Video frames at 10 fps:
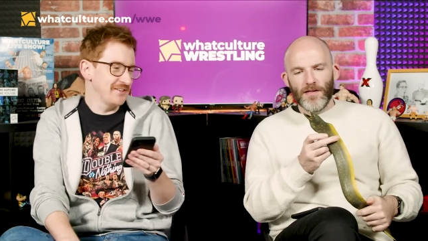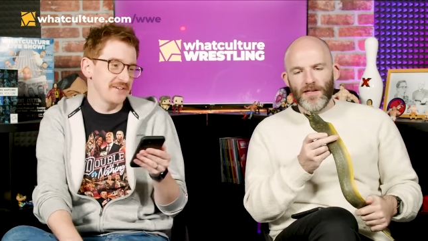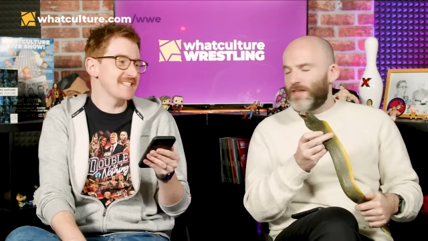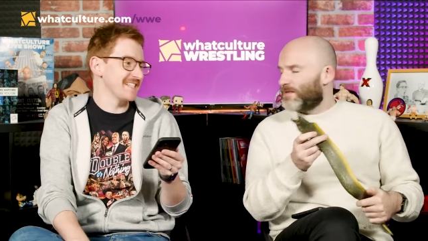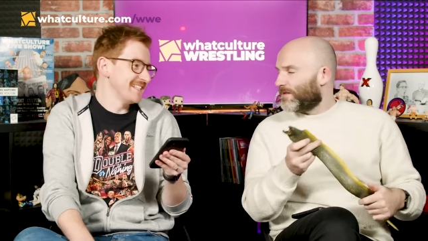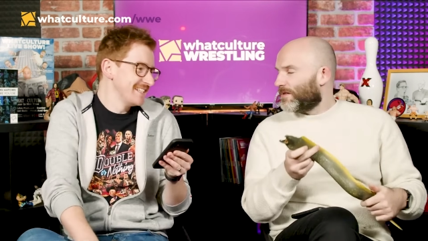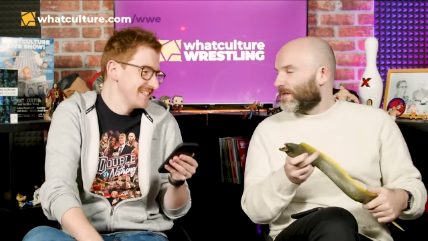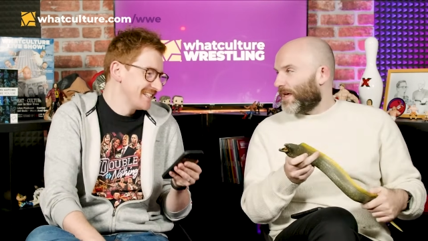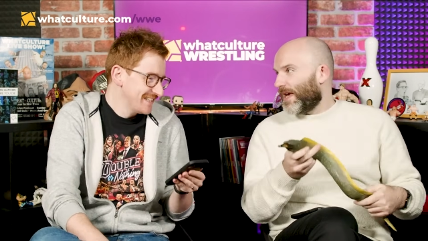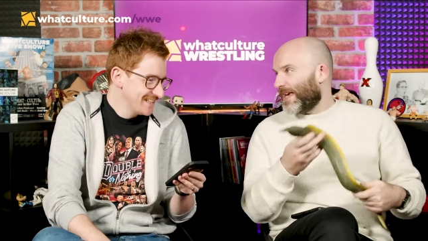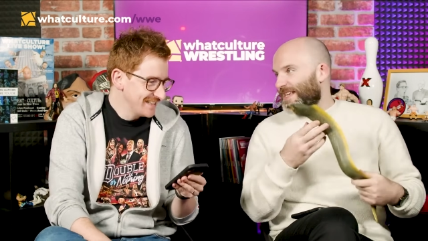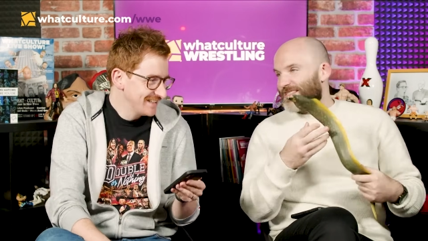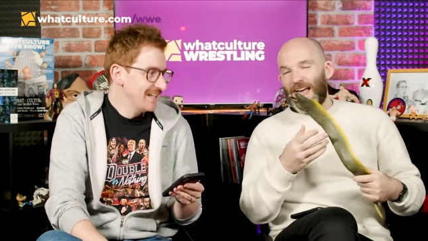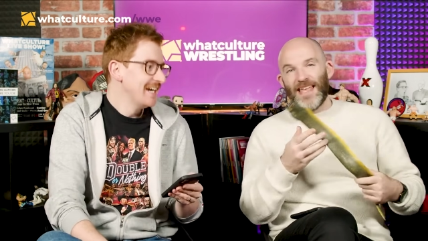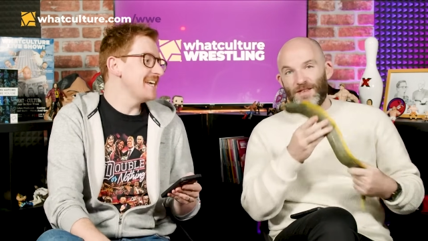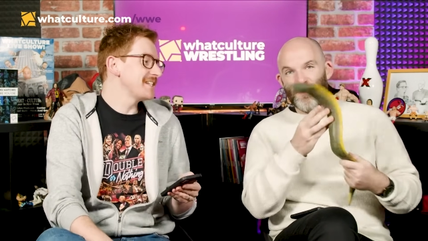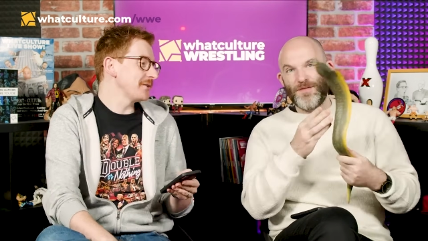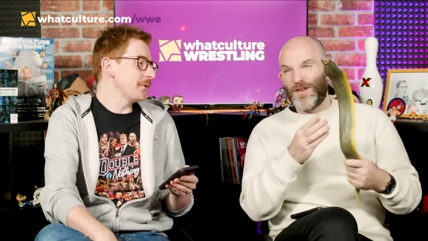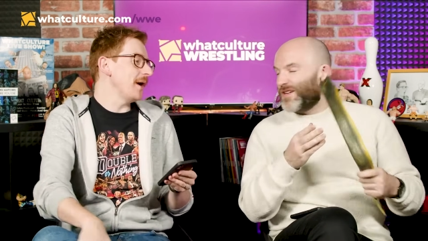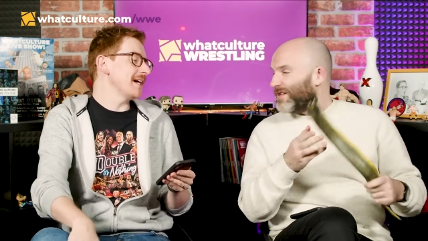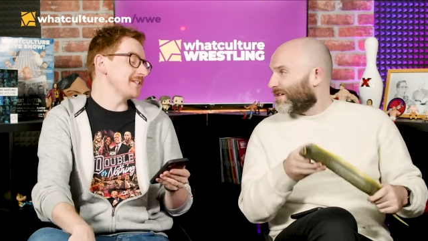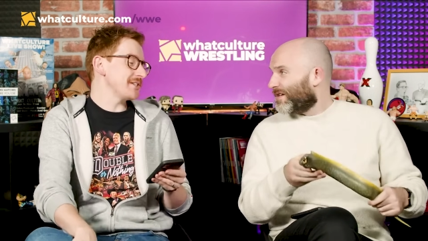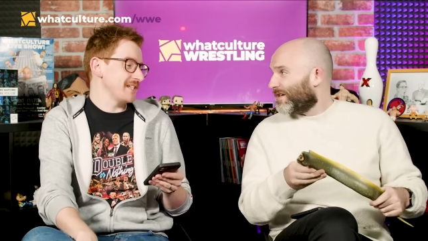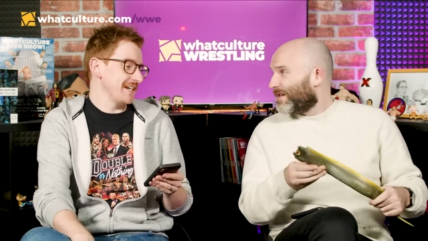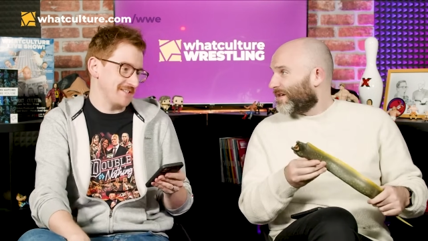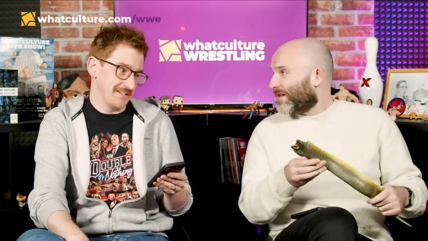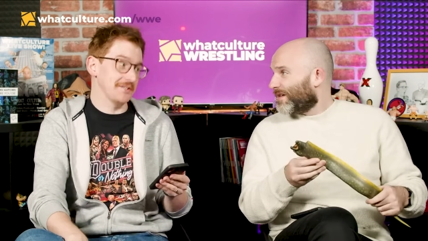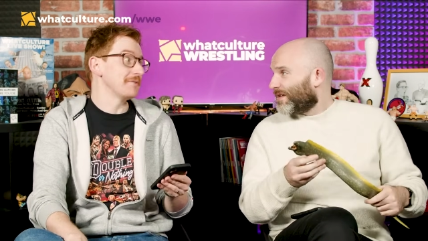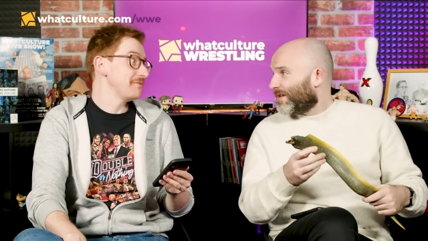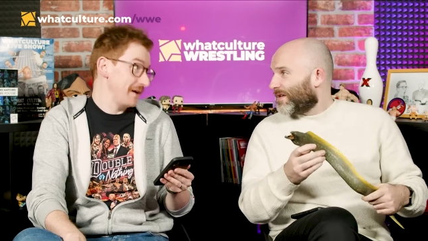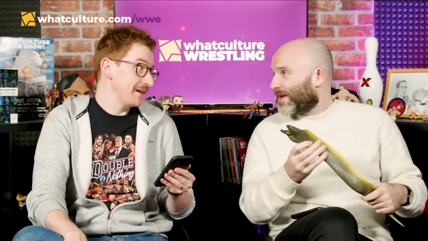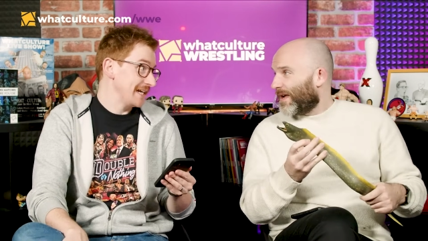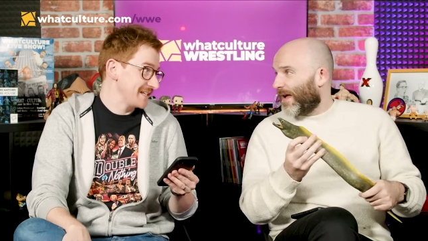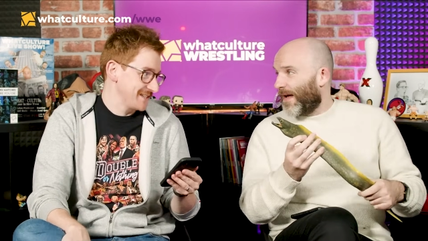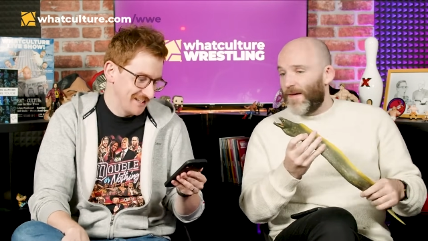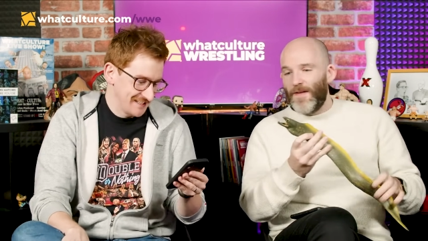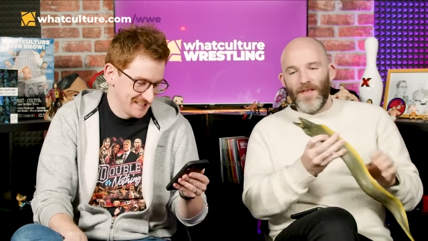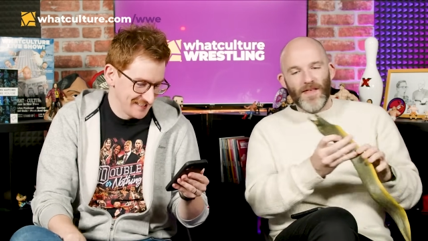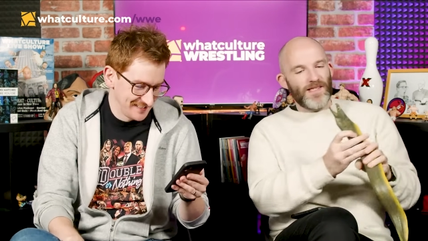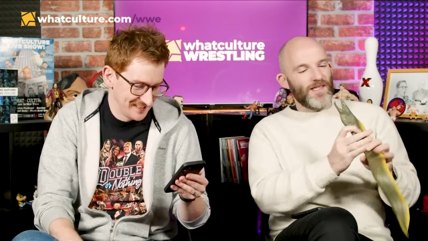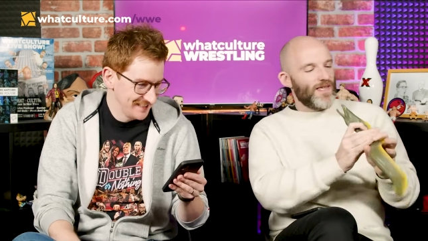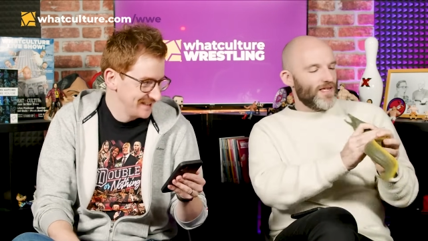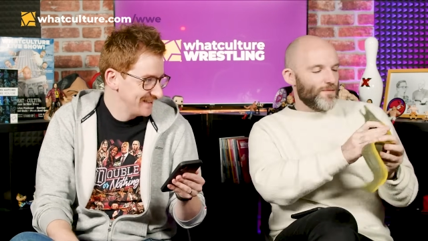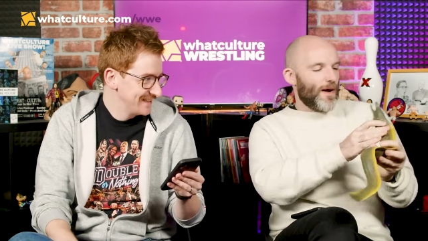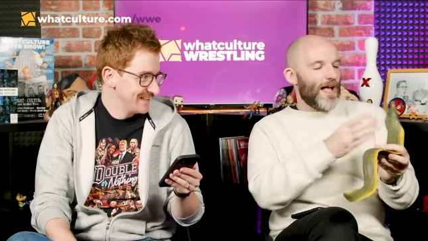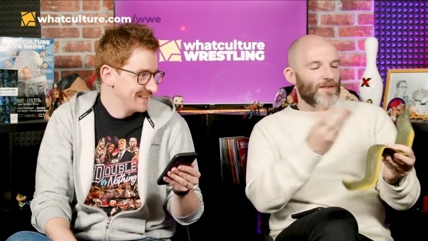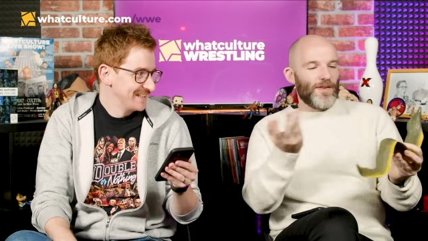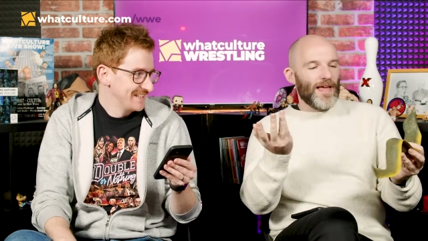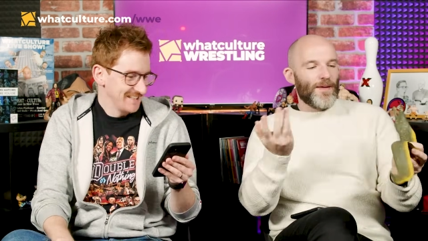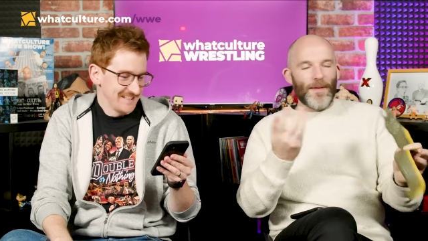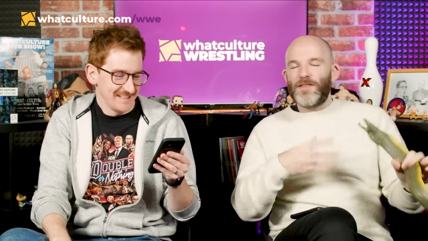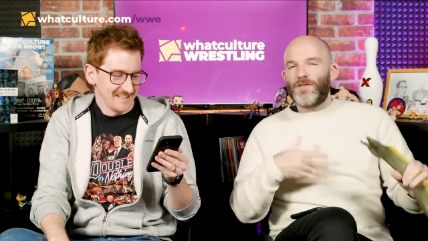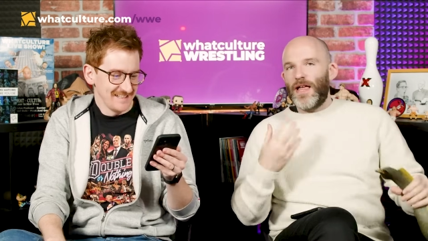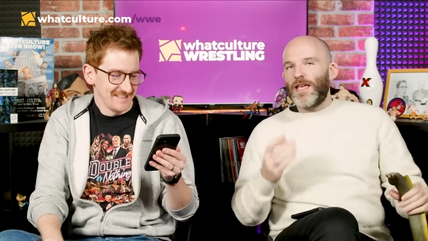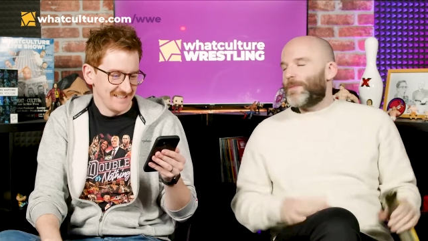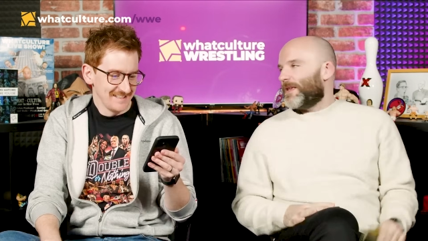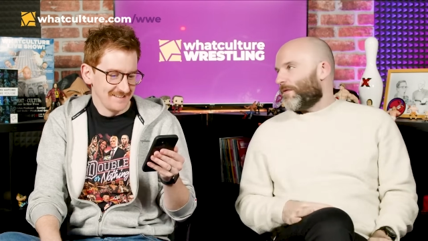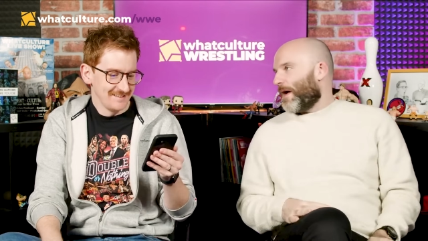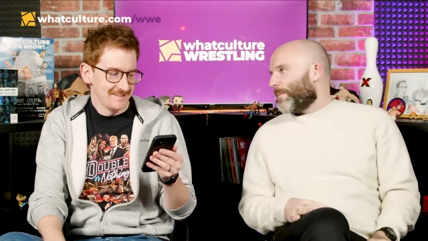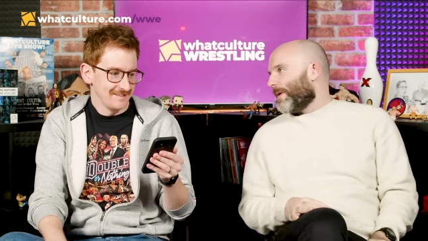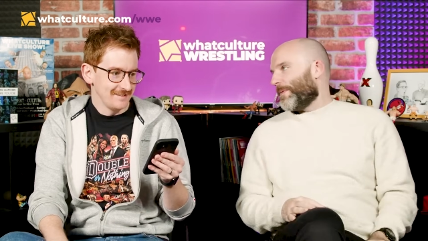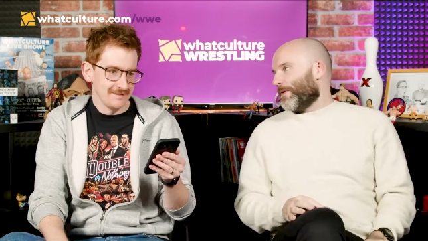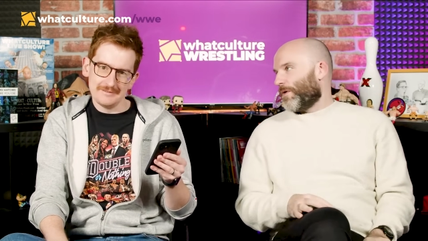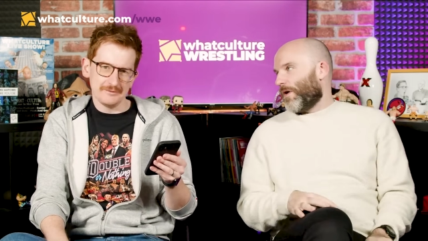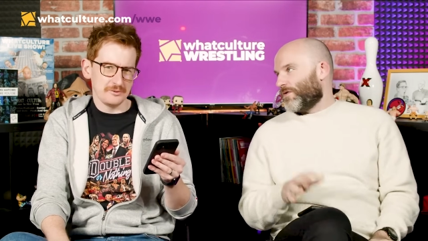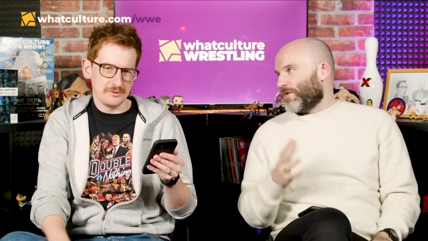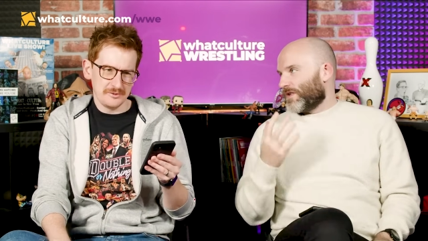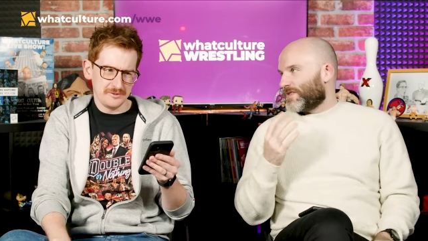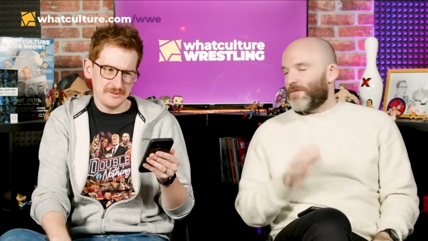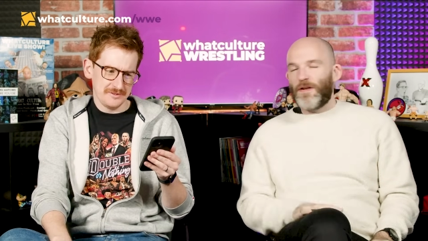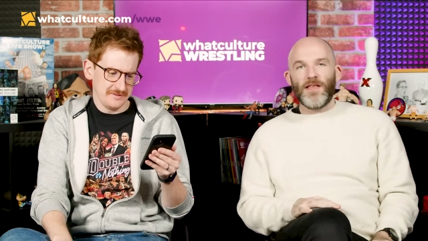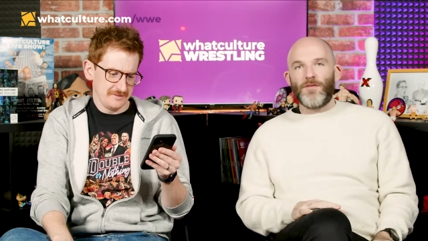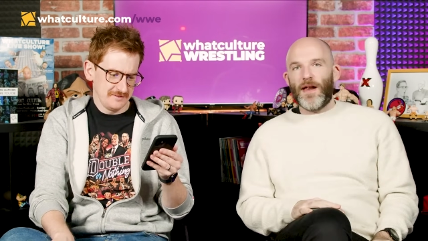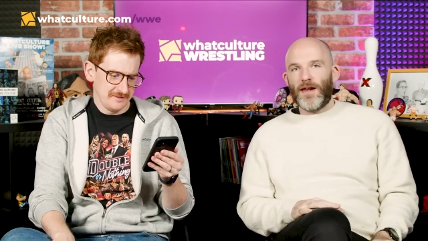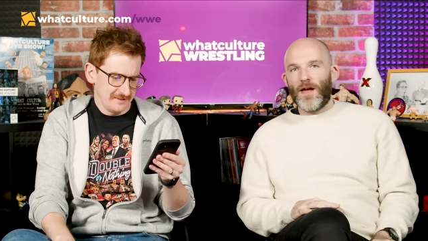Speaker 1: Who isn't? Yeah, he gets that. he saw the white
Speaker 2: dusting outside and got very yeah. excited. This
Speaker 1: is this is why I don't like him. I don't like being around people who are on drugs. I find it very